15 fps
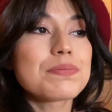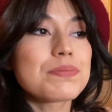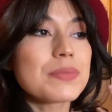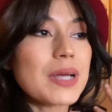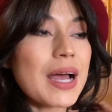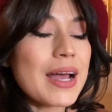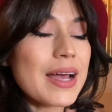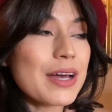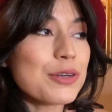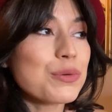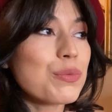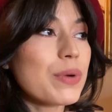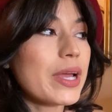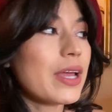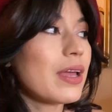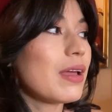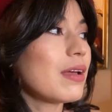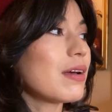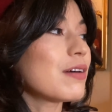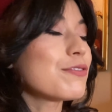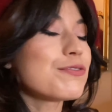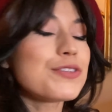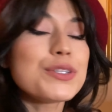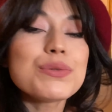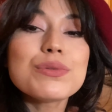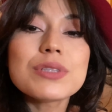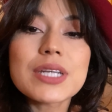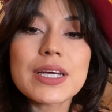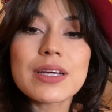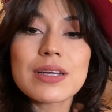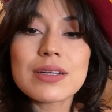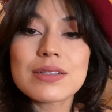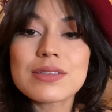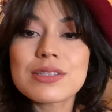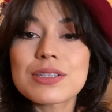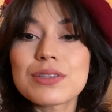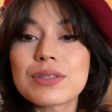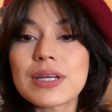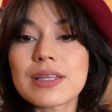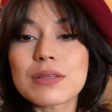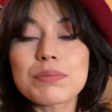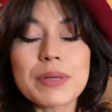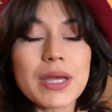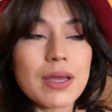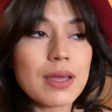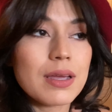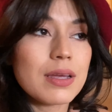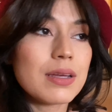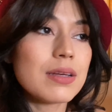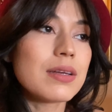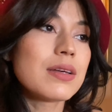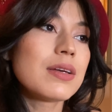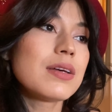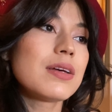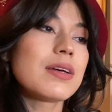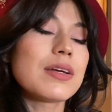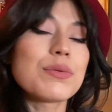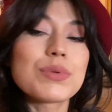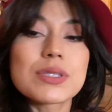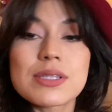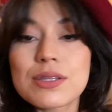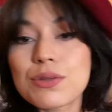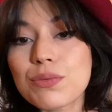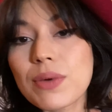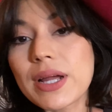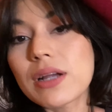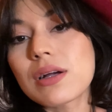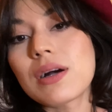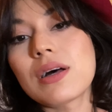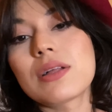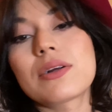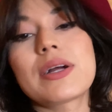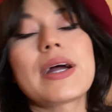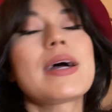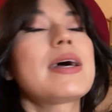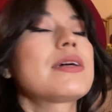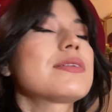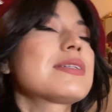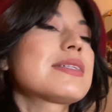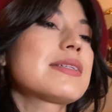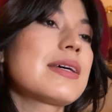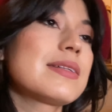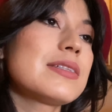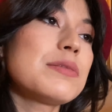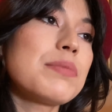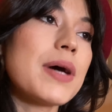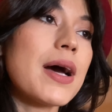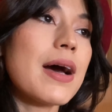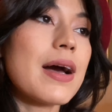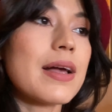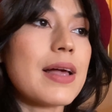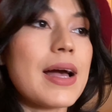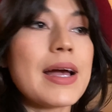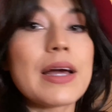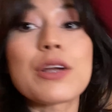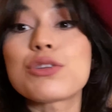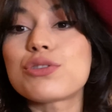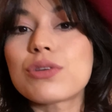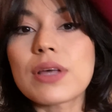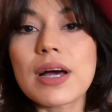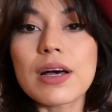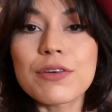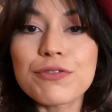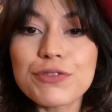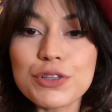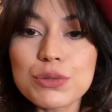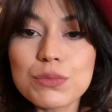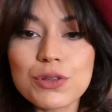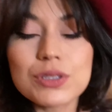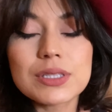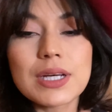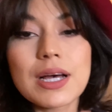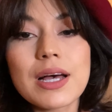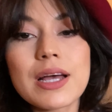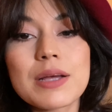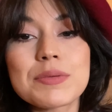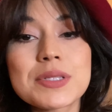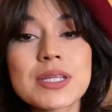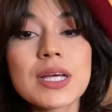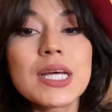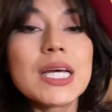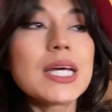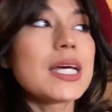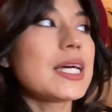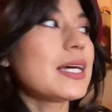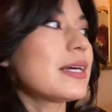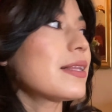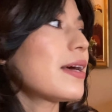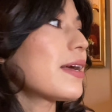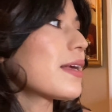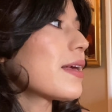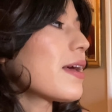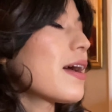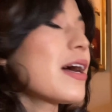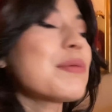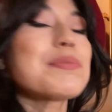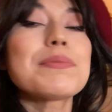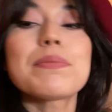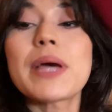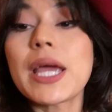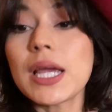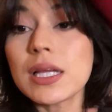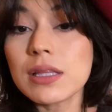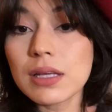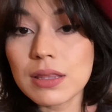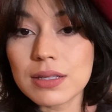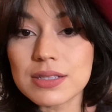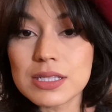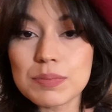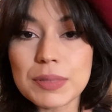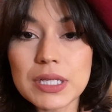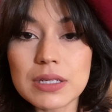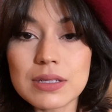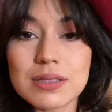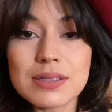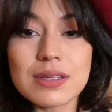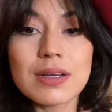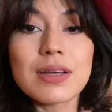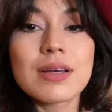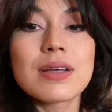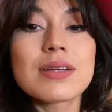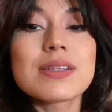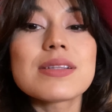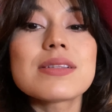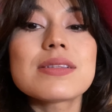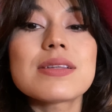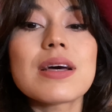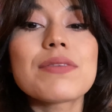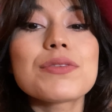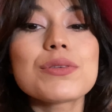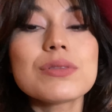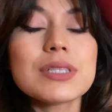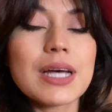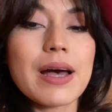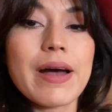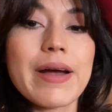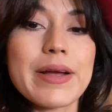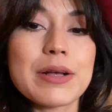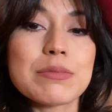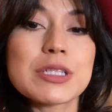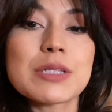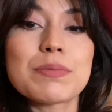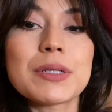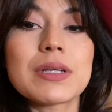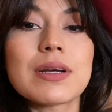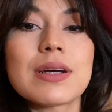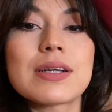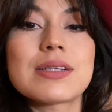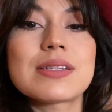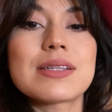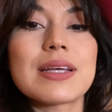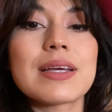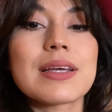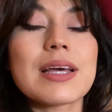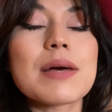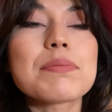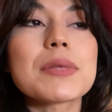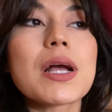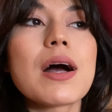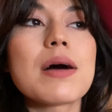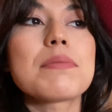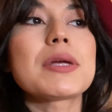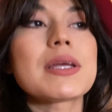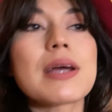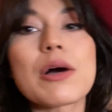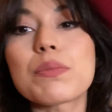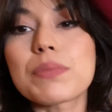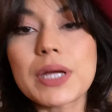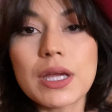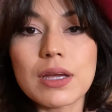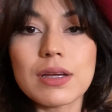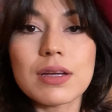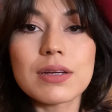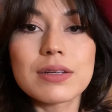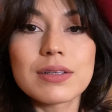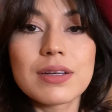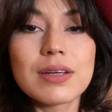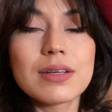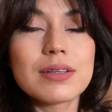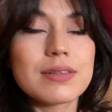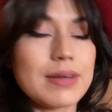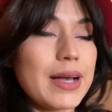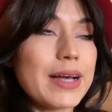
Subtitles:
I had to wait a few days to get the paint. It wasn't the right color. I had to send it back. I had to do that a few more times, and I kept painting this piece several times because it kept coming out pink. I